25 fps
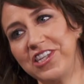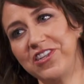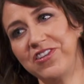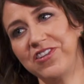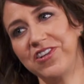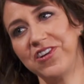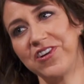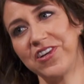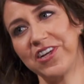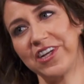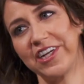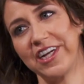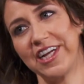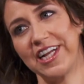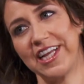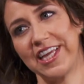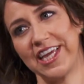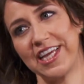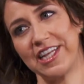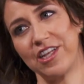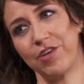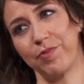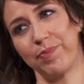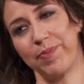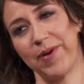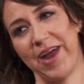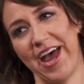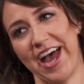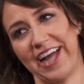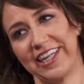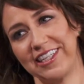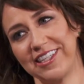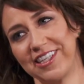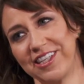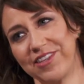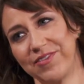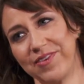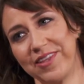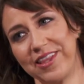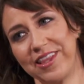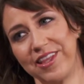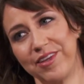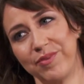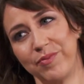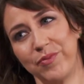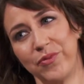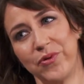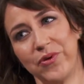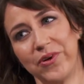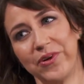you know you're gonna get to practice with
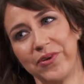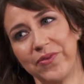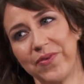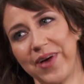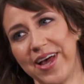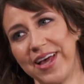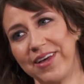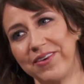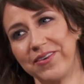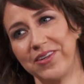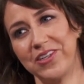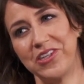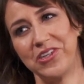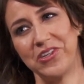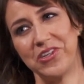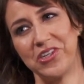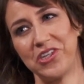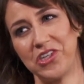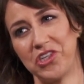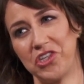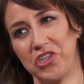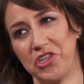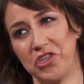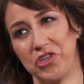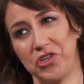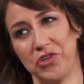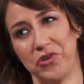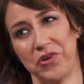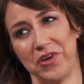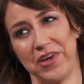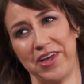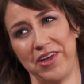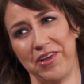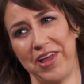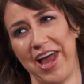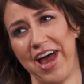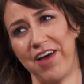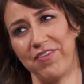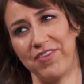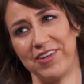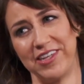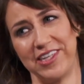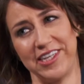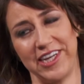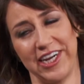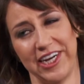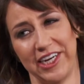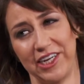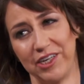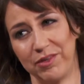them more, why would you just have a
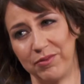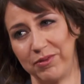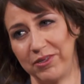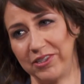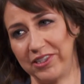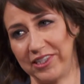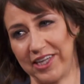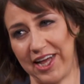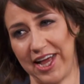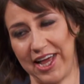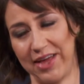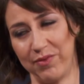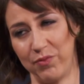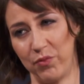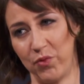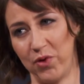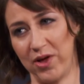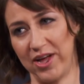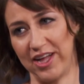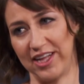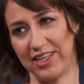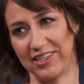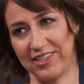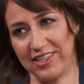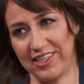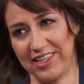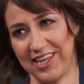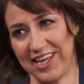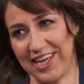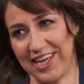terrible time once? Like,